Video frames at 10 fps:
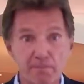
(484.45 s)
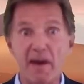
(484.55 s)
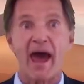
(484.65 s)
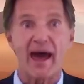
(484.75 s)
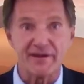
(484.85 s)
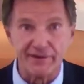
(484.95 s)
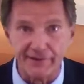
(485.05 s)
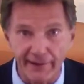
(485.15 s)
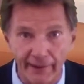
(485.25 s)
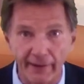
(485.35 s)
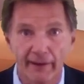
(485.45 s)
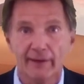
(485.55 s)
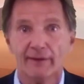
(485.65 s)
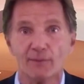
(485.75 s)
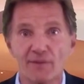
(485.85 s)
and patenting,
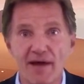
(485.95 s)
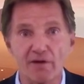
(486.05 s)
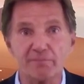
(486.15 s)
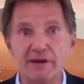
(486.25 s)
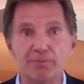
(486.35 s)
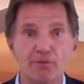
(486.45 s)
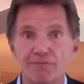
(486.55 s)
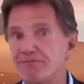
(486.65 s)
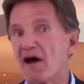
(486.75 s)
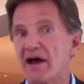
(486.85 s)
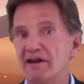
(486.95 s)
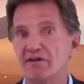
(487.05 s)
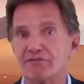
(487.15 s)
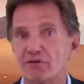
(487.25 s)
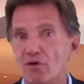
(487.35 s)
without people
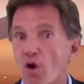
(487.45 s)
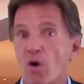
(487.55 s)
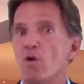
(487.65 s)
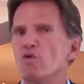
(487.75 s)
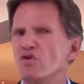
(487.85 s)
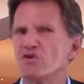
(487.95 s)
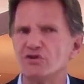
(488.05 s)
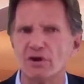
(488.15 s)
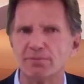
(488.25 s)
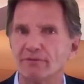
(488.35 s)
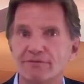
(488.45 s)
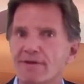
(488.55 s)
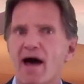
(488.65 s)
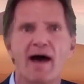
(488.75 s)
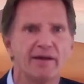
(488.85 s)
fighting for ownership of
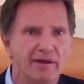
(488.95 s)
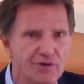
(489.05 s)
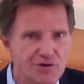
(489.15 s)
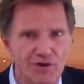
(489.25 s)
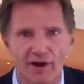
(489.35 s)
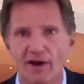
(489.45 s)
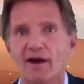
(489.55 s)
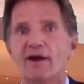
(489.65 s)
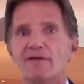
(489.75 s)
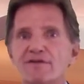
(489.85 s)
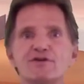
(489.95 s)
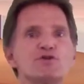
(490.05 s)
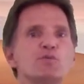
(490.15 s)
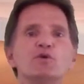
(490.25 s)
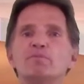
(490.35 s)
knowledge.
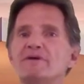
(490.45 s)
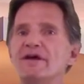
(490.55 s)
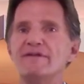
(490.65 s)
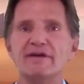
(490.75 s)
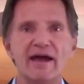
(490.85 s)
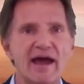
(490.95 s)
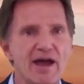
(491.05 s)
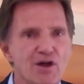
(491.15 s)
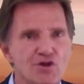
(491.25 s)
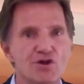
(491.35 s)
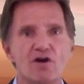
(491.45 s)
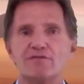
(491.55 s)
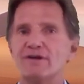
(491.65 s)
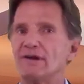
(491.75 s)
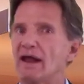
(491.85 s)
This will be the age
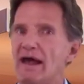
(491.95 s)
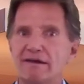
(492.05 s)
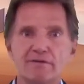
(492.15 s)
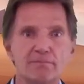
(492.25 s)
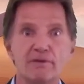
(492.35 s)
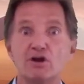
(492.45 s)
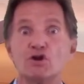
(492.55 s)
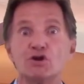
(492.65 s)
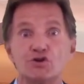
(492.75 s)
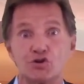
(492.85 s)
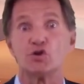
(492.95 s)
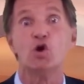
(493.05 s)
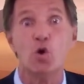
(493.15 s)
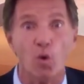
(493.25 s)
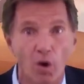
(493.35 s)
of enlightenment
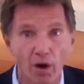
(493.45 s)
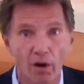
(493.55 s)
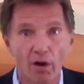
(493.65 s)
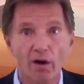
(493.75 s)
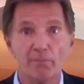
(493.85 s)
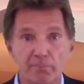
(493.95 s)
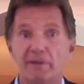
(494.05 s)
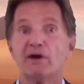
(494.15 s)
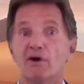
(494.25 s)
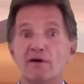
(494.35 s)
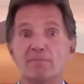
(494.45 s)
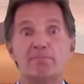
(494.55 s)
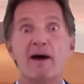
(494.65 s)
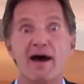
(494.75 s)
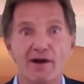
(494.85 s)
too, bigger
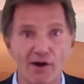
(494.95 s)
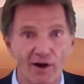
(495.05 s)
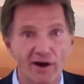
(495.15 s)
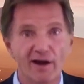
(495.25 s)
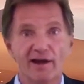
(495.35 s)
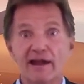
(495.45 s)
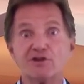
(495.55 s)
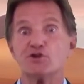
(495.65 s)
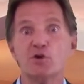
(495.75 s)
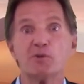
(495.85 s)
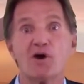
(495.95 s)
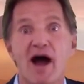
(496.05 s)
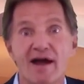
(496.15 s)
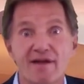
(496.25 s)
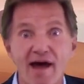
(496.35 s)
and better, in
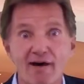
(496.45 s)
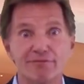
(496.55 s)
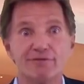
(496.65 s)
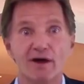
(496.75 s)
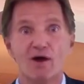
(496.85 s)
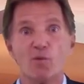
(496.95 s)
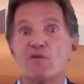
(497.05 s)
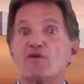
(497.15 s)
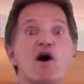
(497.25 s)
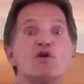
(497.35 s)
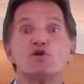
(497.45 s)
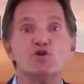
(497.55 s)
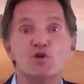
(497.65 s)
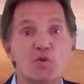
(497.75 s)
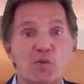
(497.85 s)
super high def, with
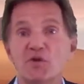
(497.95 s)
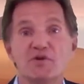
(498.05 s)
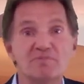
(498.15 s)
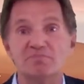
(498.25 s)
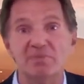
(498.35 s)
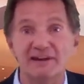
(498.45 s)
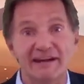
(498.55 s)
colors you wouldn't